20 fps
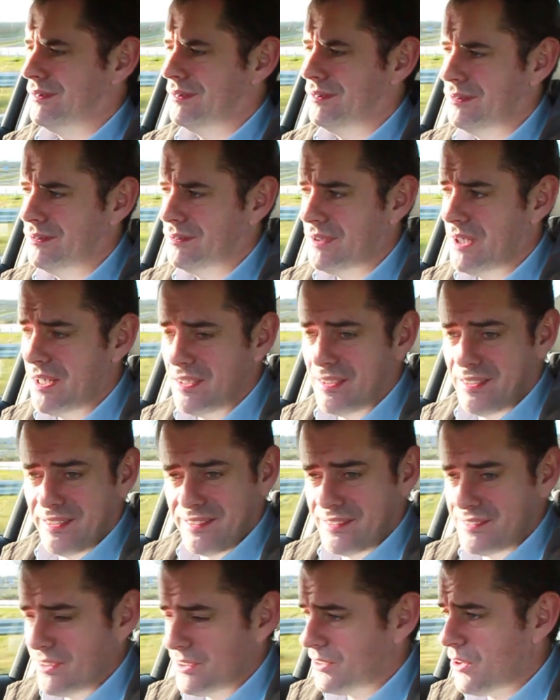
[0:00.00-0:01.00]

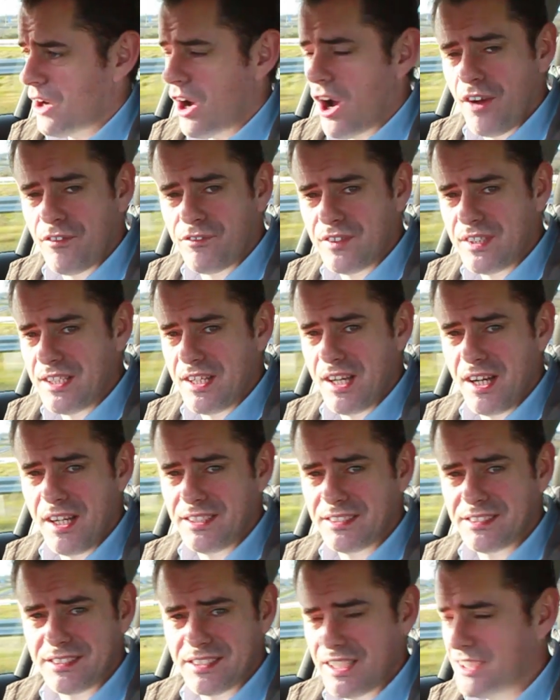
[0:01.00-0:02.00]
Look, off in the
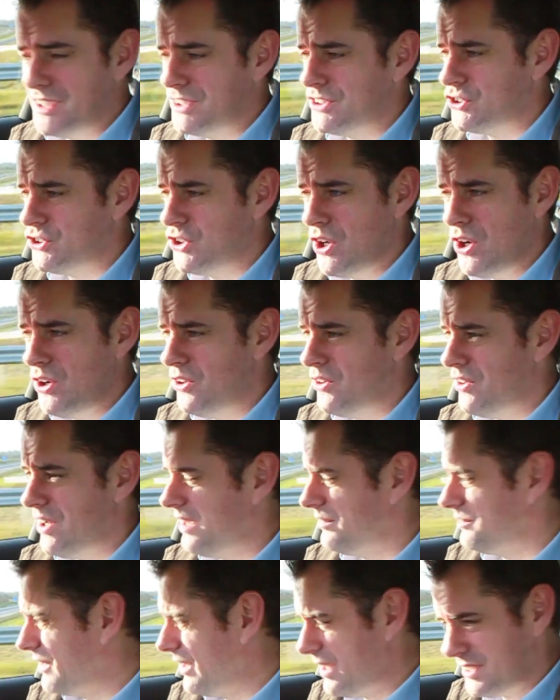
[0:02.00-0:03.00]
ice, in the snow,
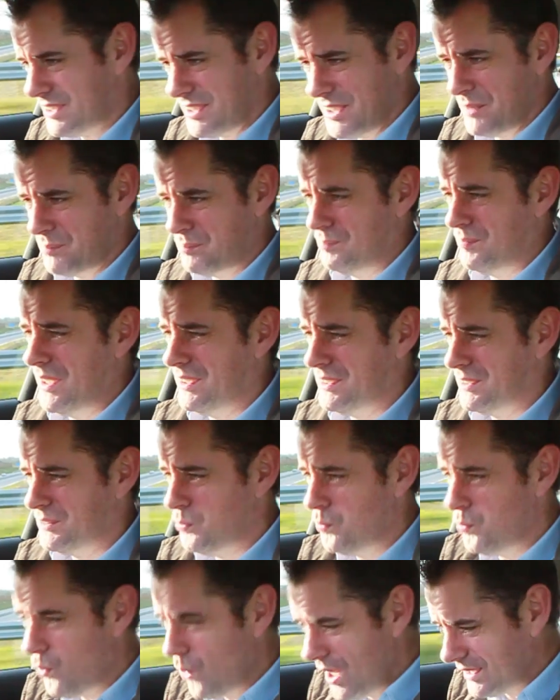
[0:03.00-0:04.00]
but
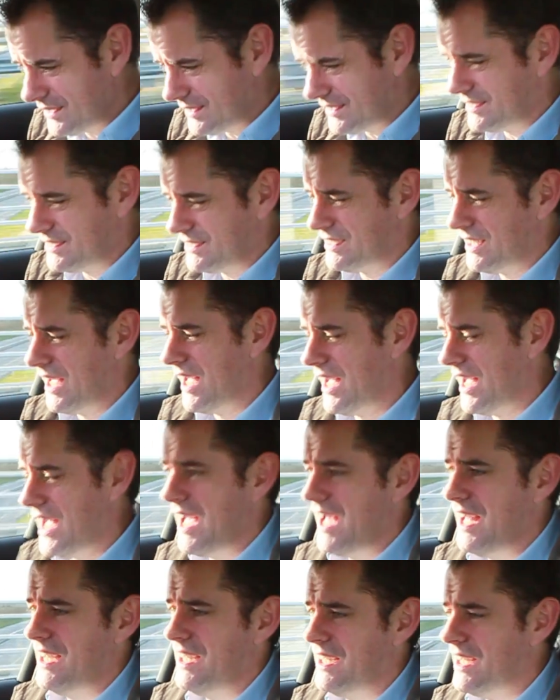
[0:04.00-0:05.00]
what the
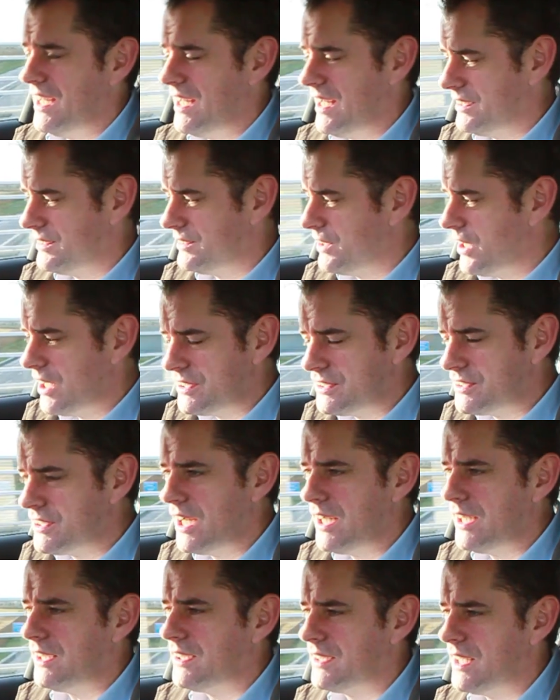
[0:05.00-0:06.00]
hell? It's
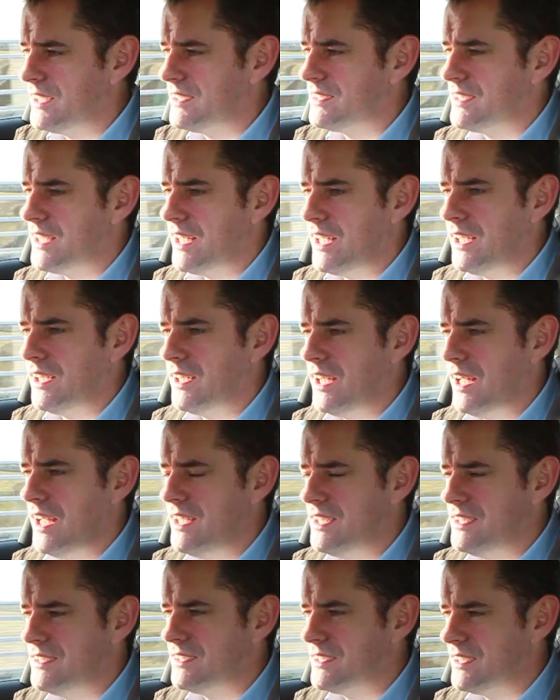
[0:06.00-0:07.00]
like this thing
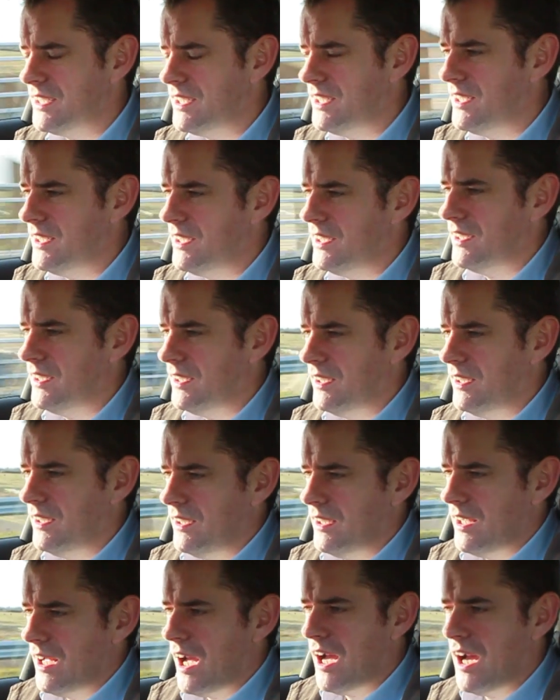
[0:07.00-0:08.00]
is
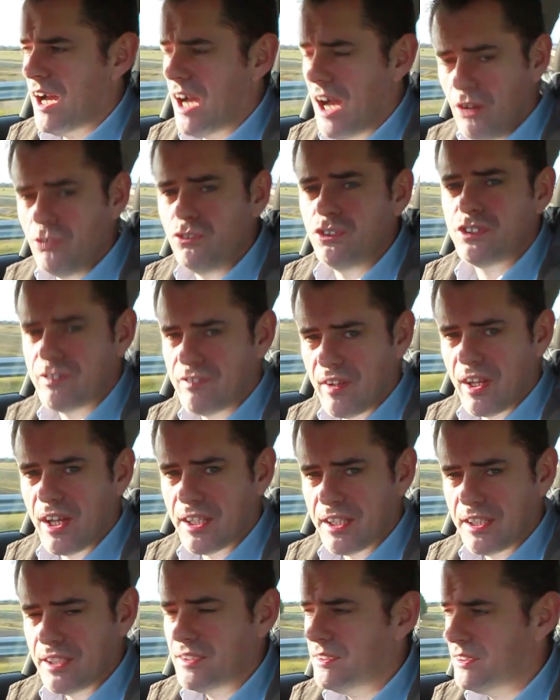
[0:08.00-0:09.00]
a housefly.
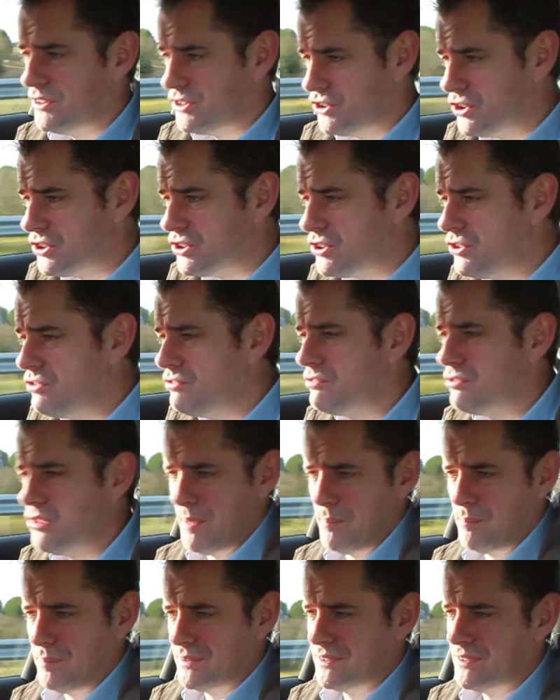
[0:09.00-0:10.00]
It just
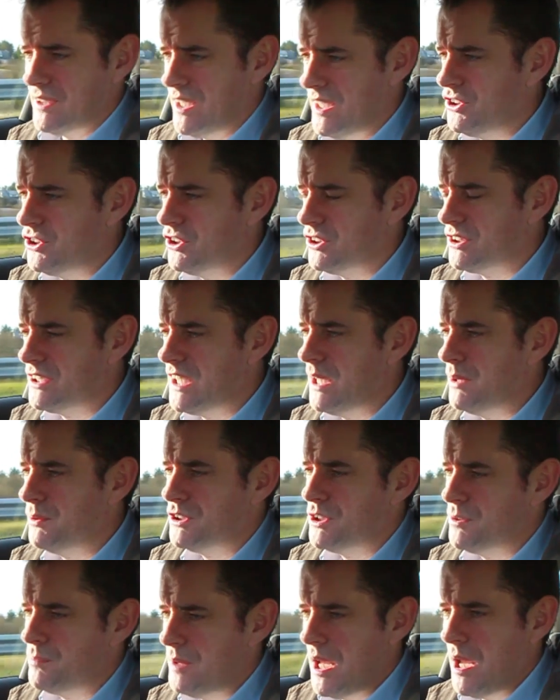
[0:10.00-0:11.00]
grips. It just seems
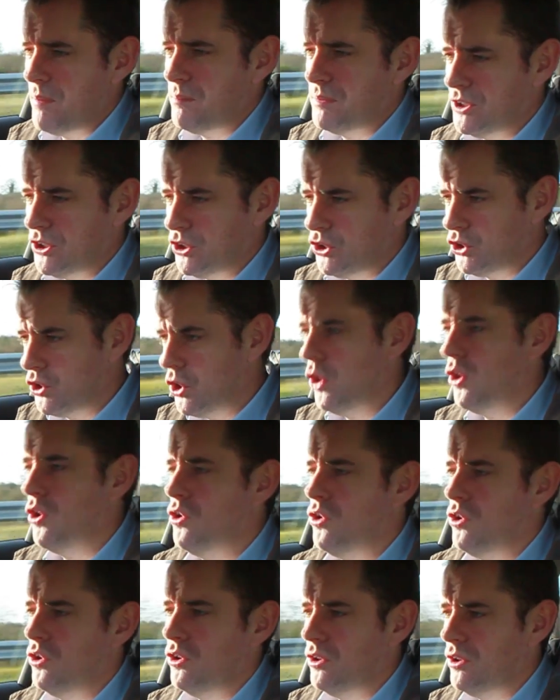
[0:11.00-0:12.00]
to be able to
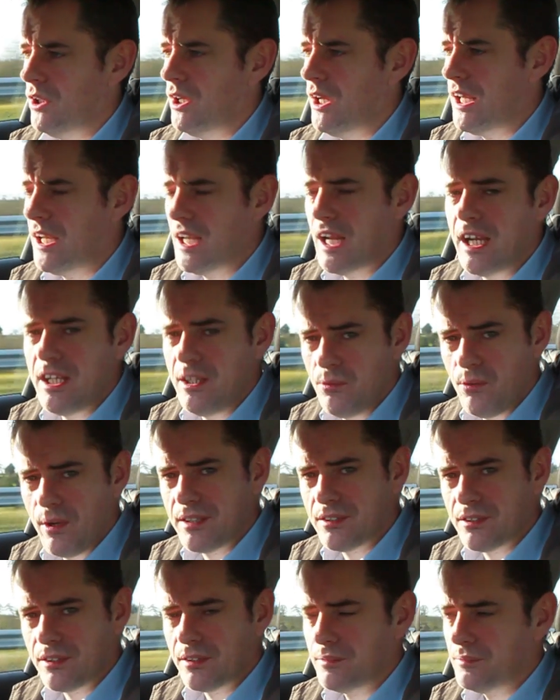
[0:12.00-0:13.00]
go in any
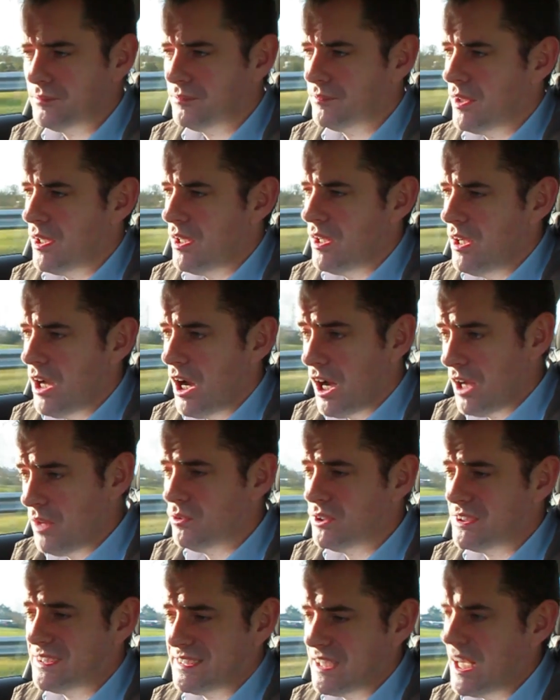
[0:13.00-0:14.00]
weather. I
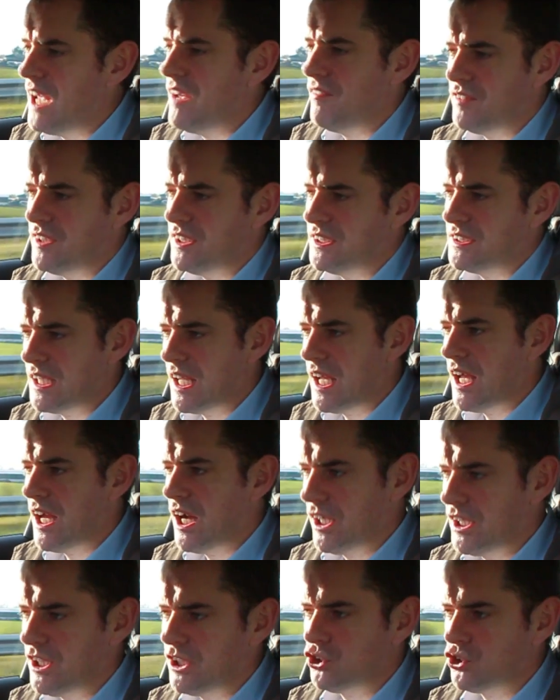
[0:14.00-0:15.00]
would safely say I
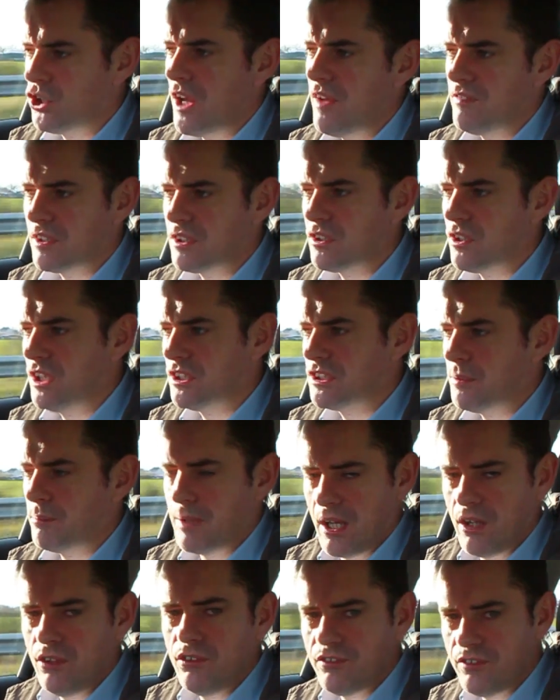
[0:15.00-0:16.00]
drive across a
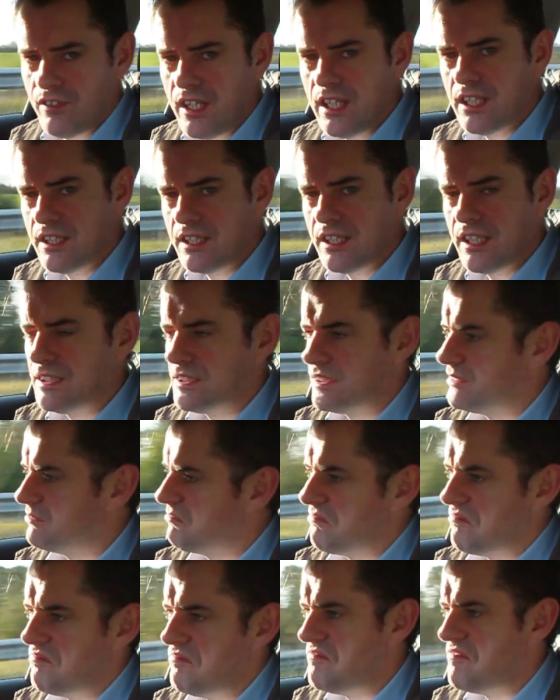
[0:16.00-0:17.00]
ploughed field in this
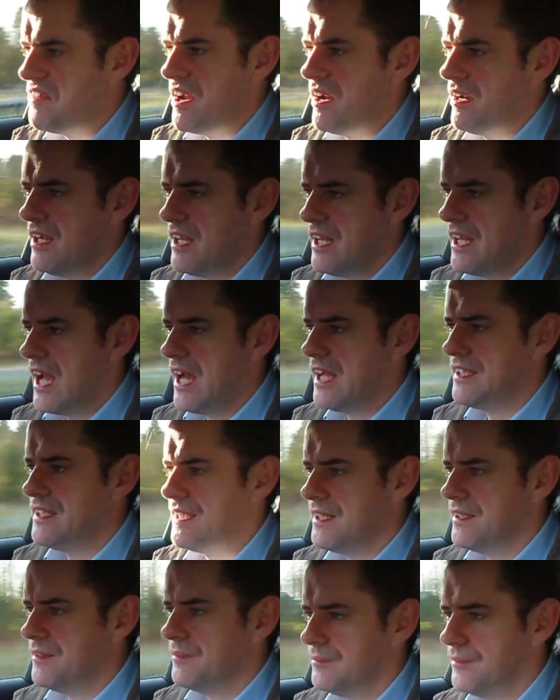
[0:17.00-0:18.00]
fairly handy.
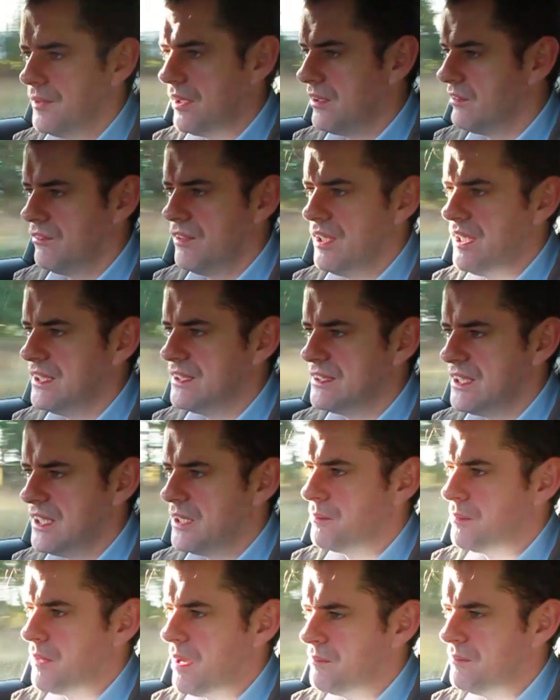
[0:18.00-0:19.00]
I don't really see
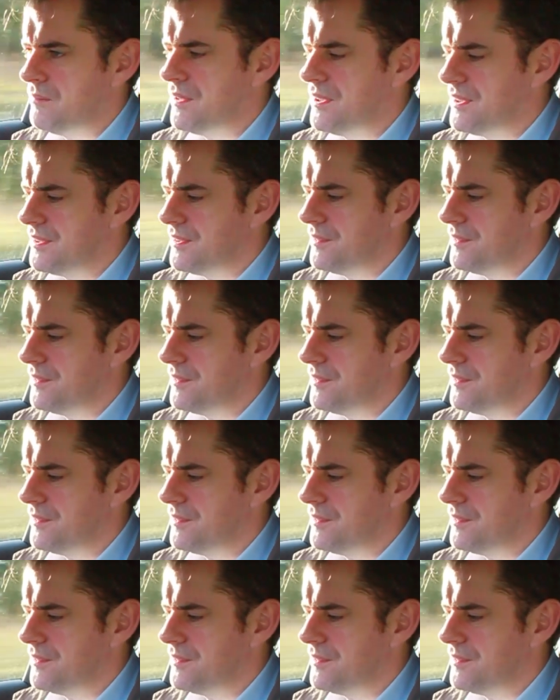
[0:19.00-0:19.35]
the problem with it.